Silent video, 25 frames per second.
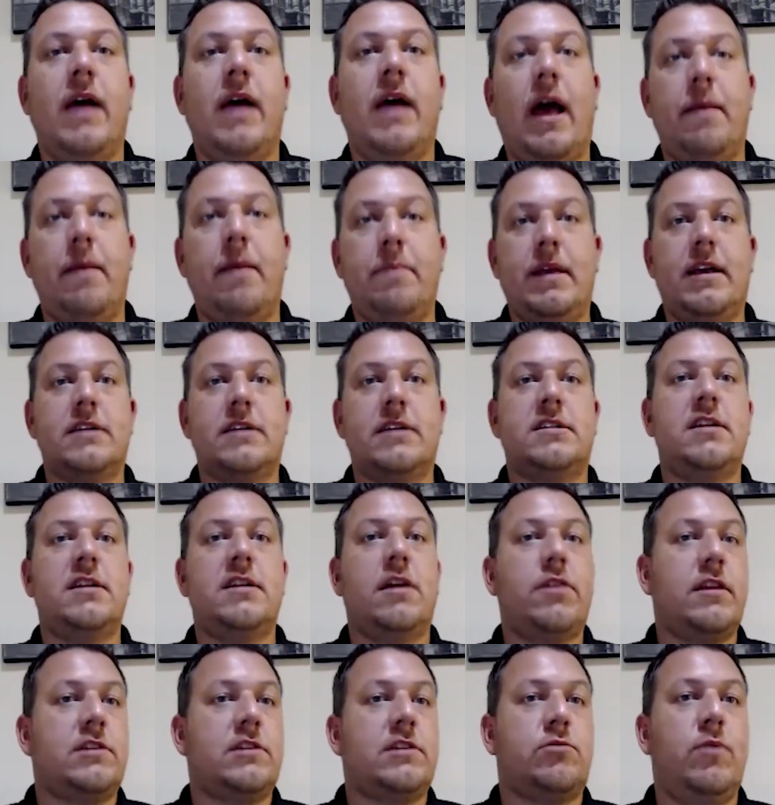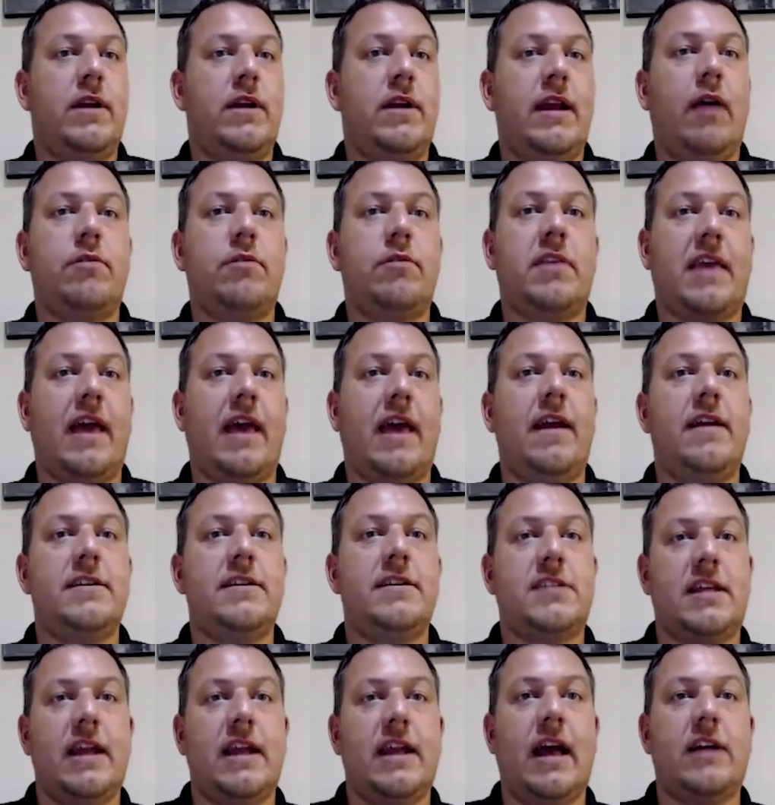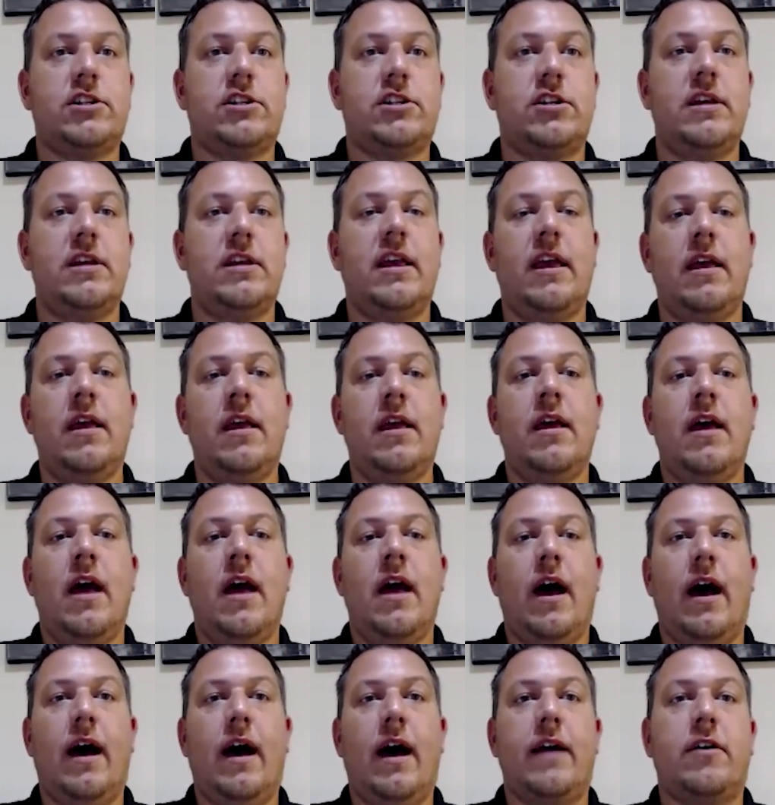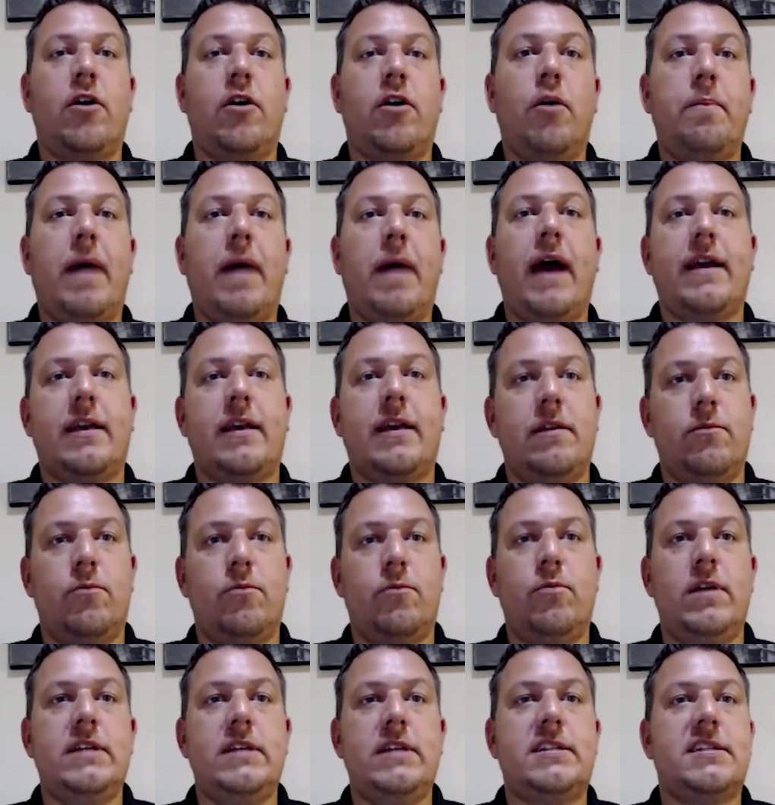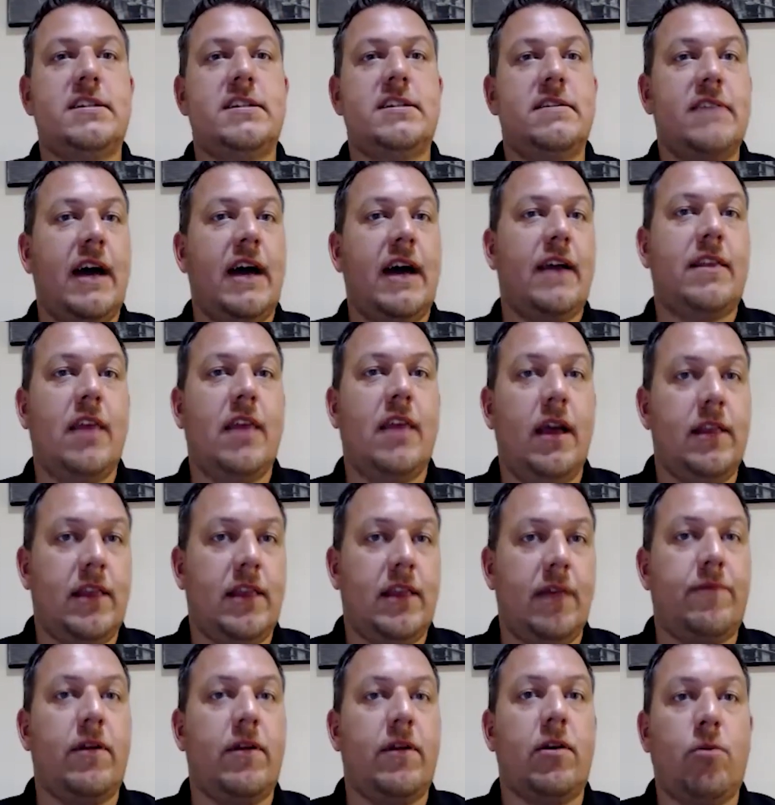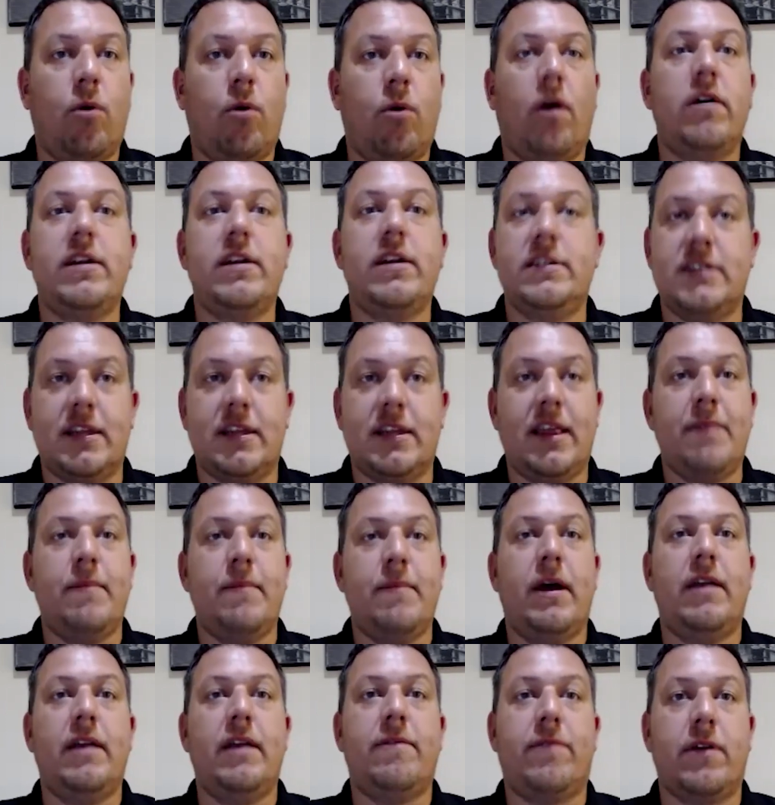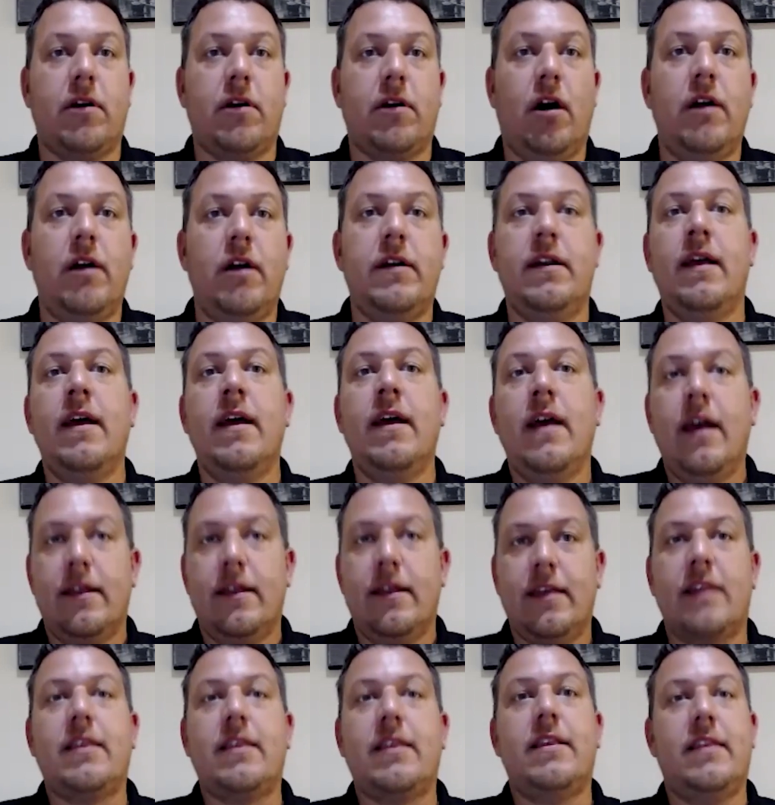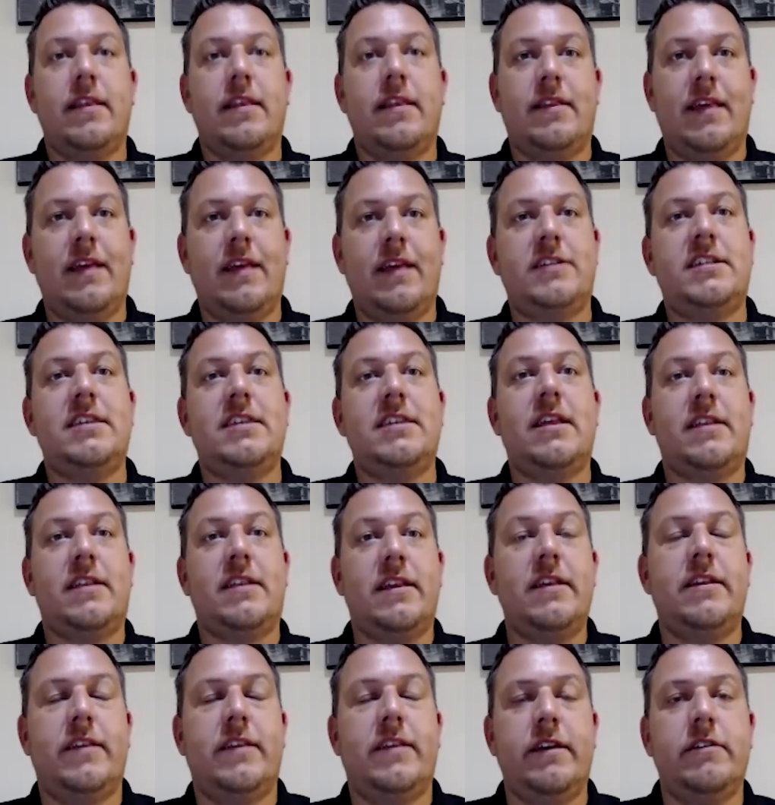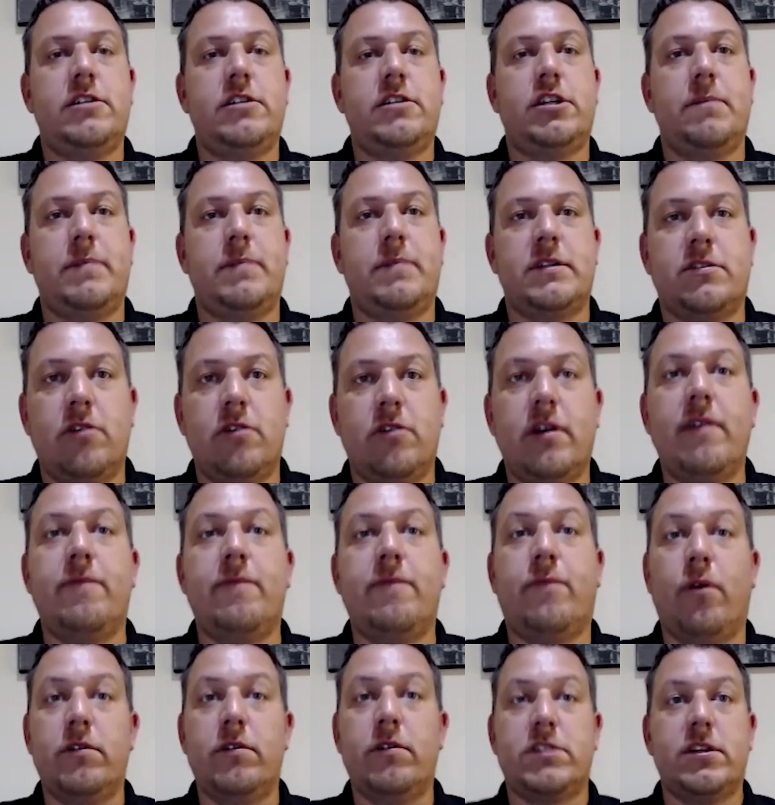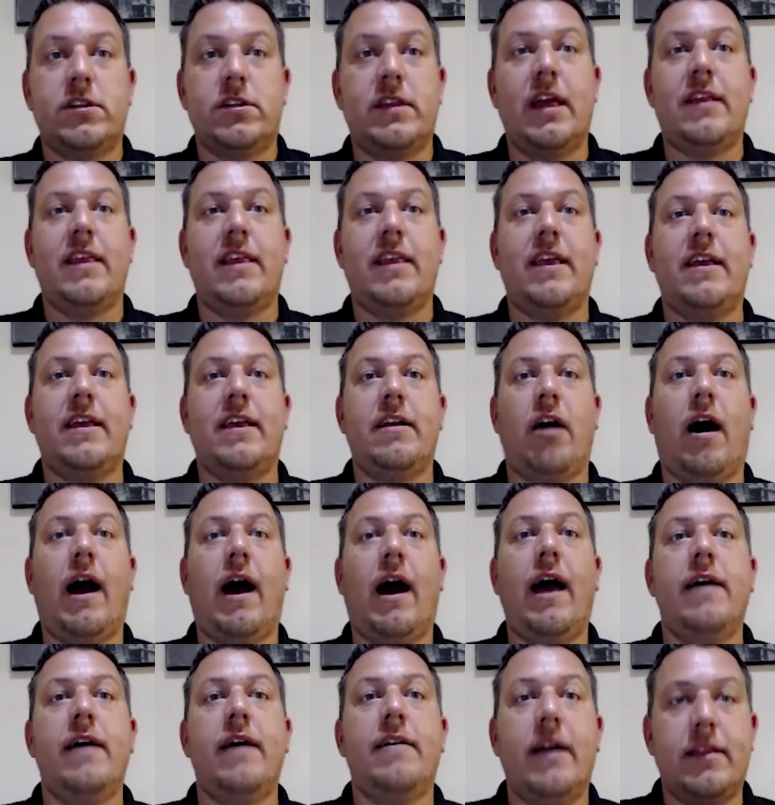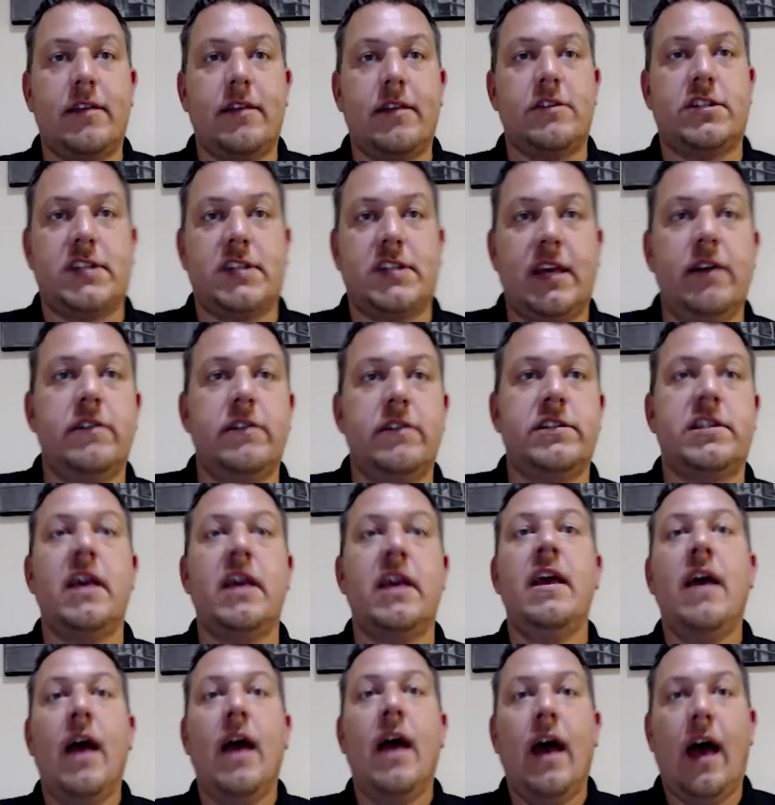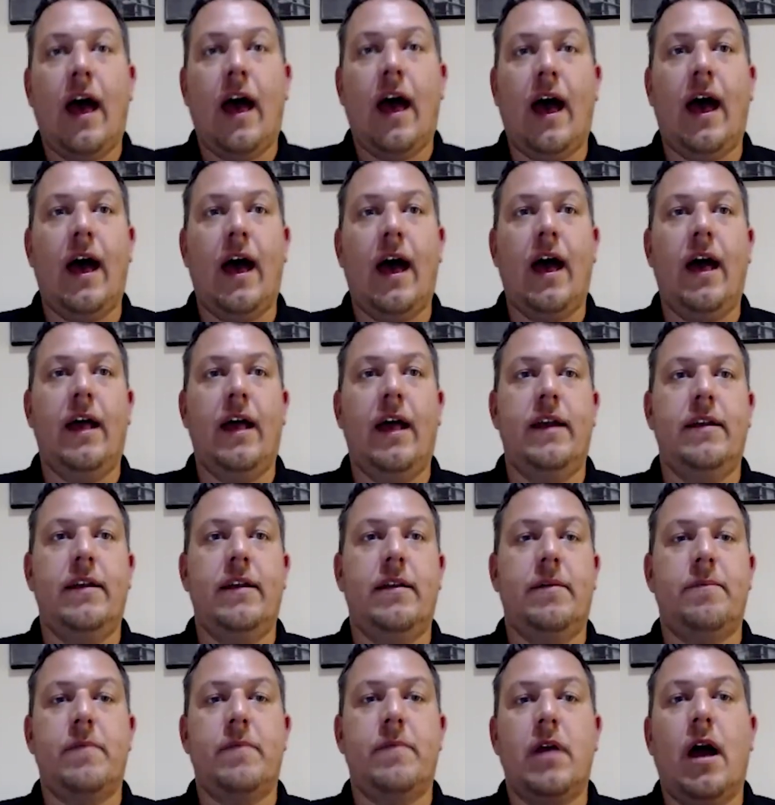And because nothing's written out, the candidates can actually go back and reselect different qualities that they might have forgotten that they see that the dealership is looking for so that they can highlight their skills and